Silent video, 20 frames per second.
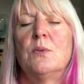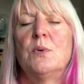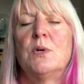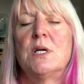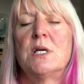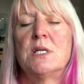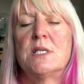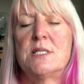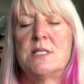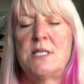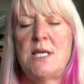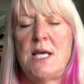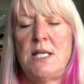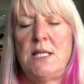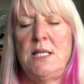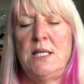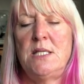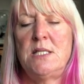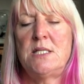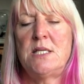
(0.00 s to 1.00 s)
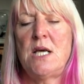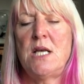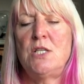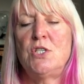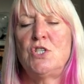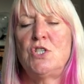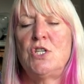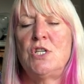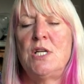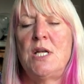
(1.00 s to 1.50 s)
we're going to set the
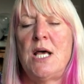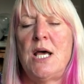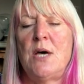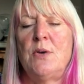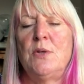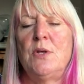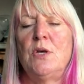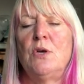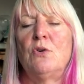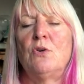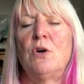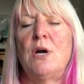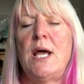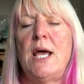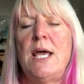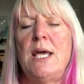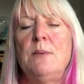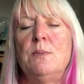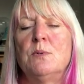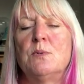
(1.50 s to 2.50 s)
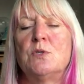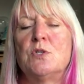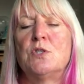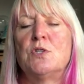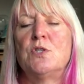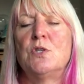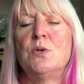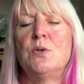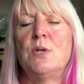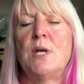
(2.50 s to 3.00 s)
intention now that you're able to
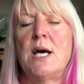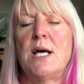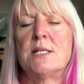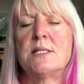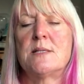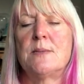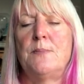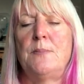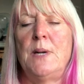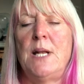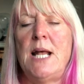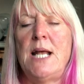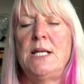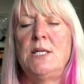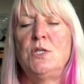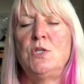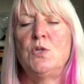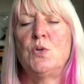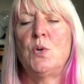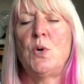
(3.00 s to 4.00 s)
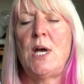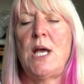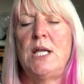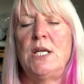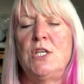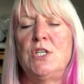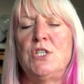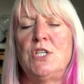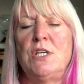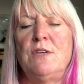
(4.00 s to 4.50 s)
do that, to blend your
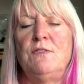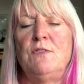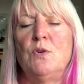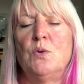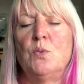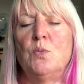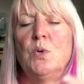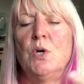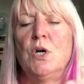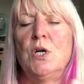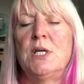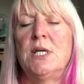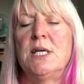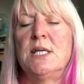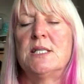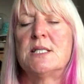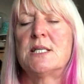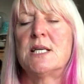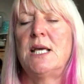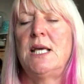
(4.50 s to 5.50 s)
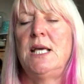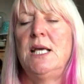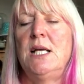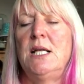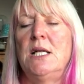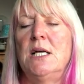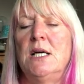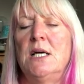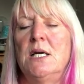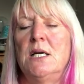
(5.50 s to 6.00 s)
energy. If you're working as a
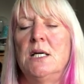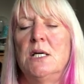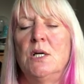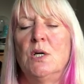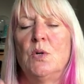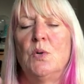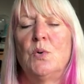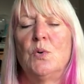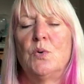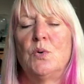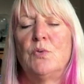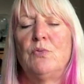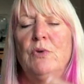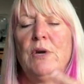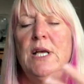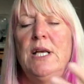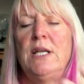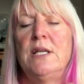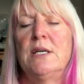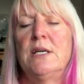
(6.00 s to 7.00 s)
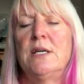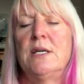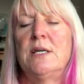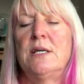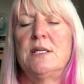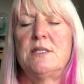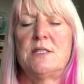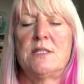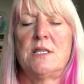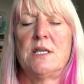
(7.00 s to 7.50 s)
healer or a reader,
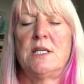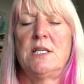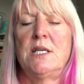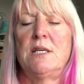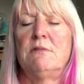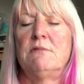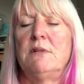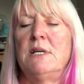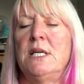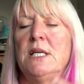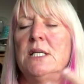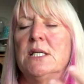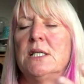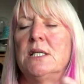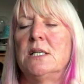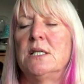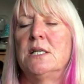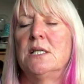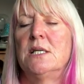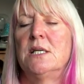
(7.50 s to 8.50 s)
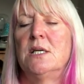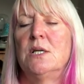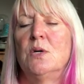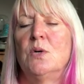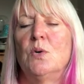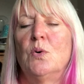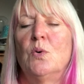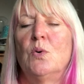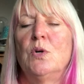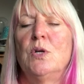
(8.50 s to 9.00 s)
a psychic reader,
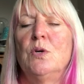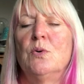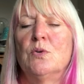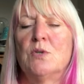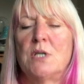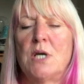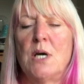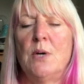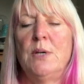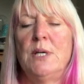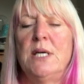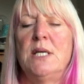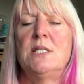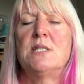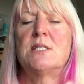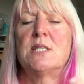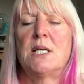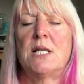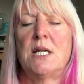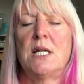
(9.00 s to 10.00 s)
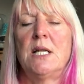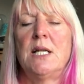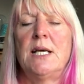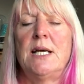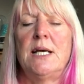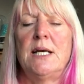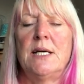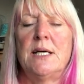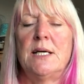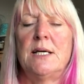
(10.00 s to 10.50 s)
or you're going into
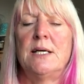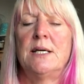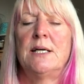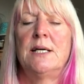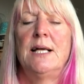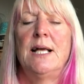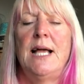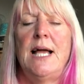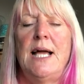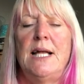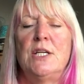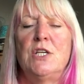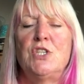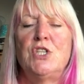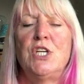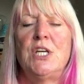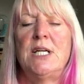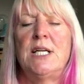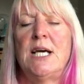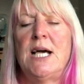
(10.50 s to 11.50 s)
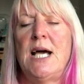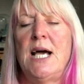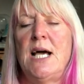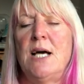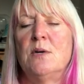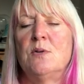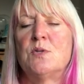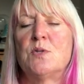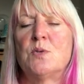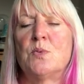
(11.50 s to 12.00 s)
clear energy in a
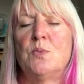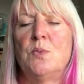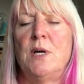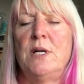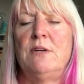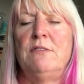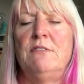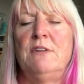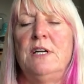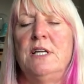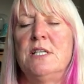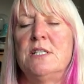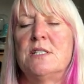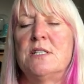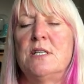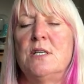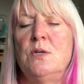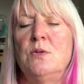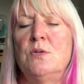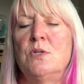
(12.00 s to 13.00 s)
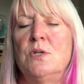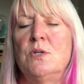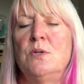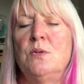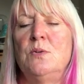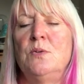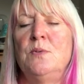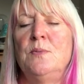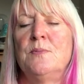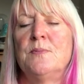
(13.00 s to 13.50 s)
house, or whatever it is that you
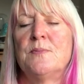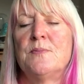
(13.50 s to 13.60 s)
do,